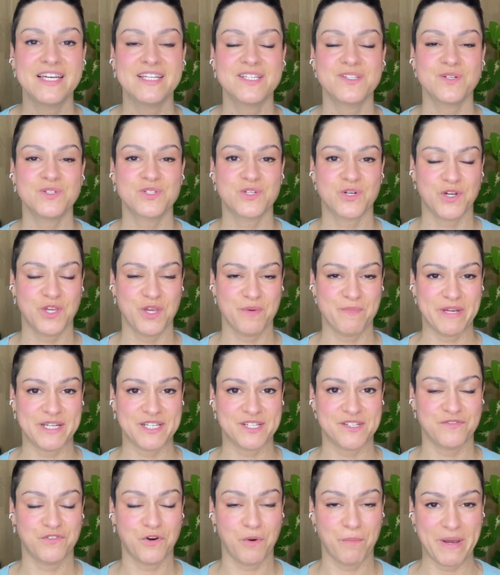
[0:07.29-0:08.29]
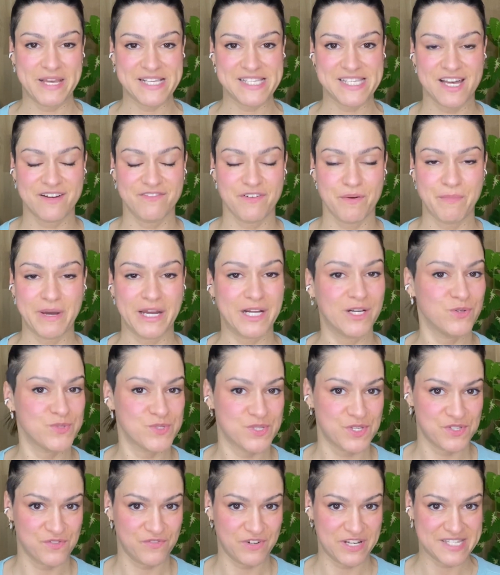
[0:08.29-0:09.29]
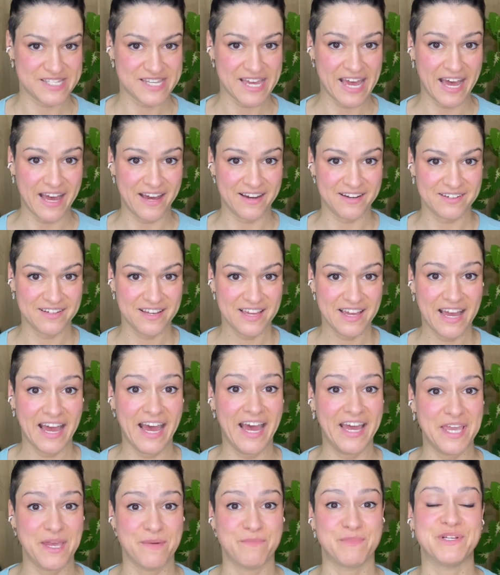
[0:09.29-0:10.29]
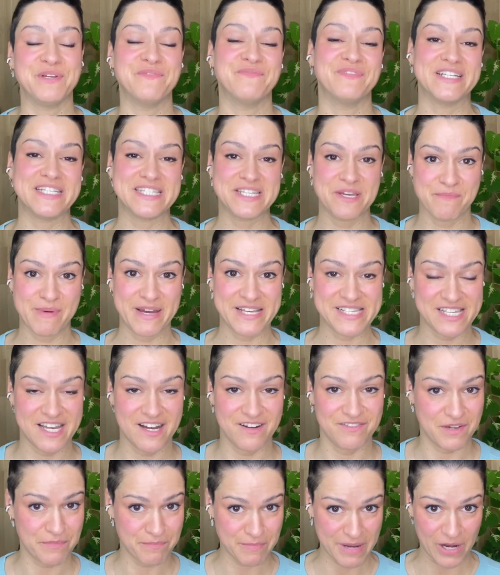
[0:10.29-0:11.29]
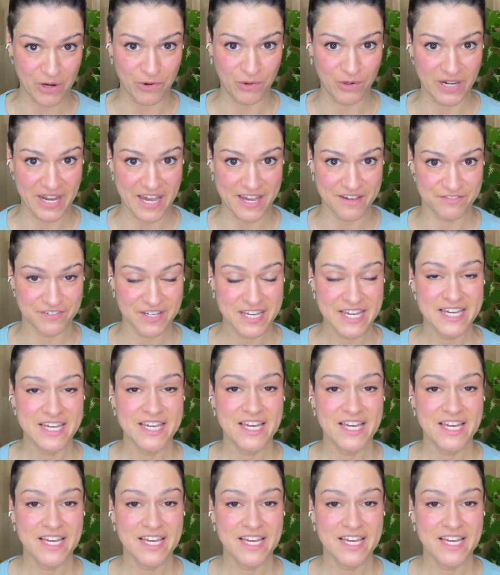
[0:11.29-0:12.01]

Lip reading: to document for myself and my closest friends how I am reinventing myself and my whole life.